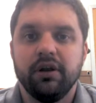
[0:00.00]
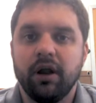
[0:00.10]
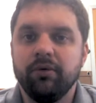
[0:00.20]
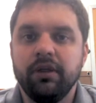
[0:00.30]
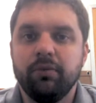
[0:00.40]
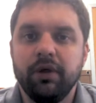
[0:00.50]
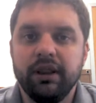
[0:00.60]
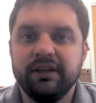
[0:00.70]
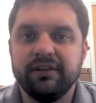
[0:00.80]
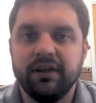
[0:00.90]
not really
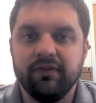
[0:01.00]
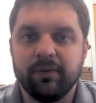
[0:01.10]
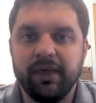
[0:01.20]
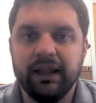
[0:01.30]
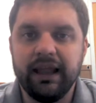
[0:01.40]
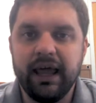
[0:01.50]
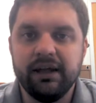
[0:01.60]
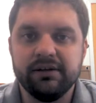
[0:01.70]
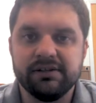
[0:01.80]
willing to give up that land,